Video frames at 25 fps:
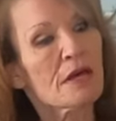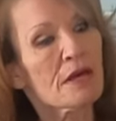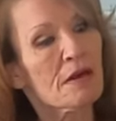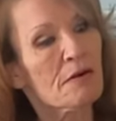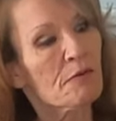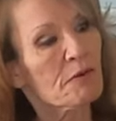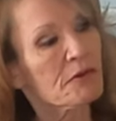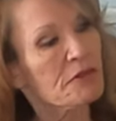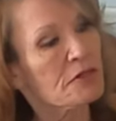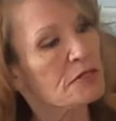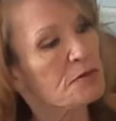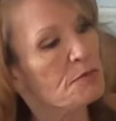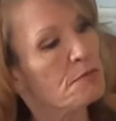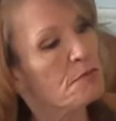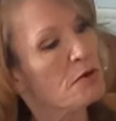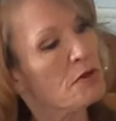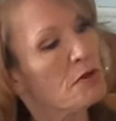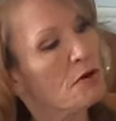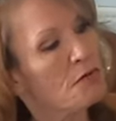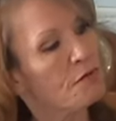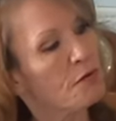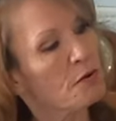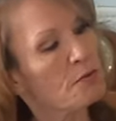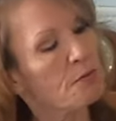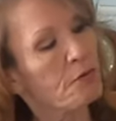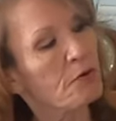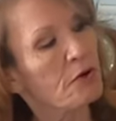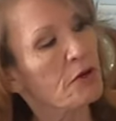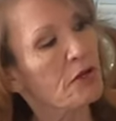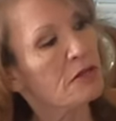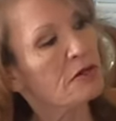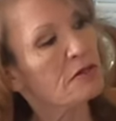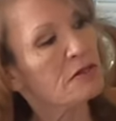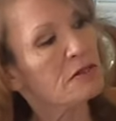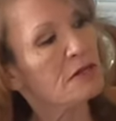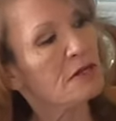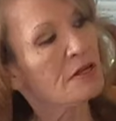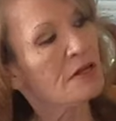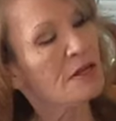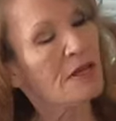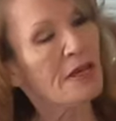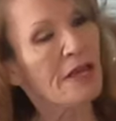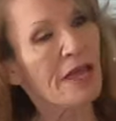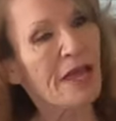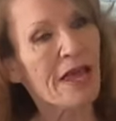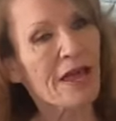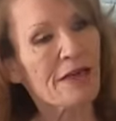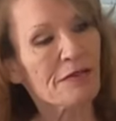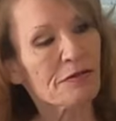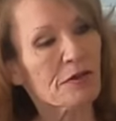with this beautiful print
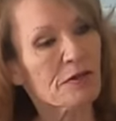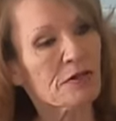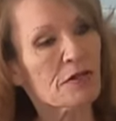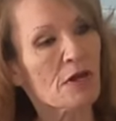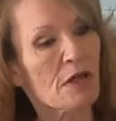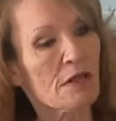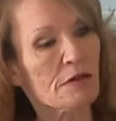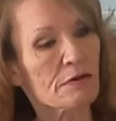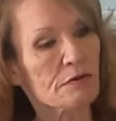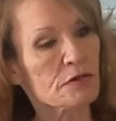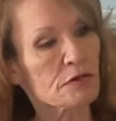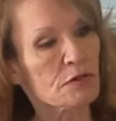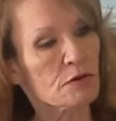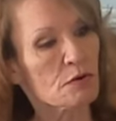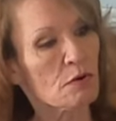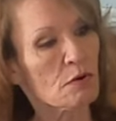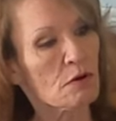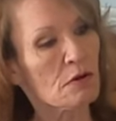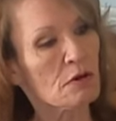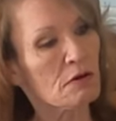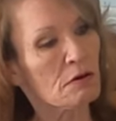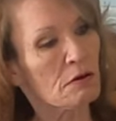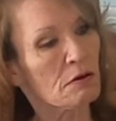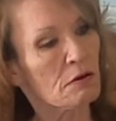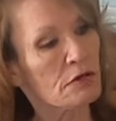at the dollar store,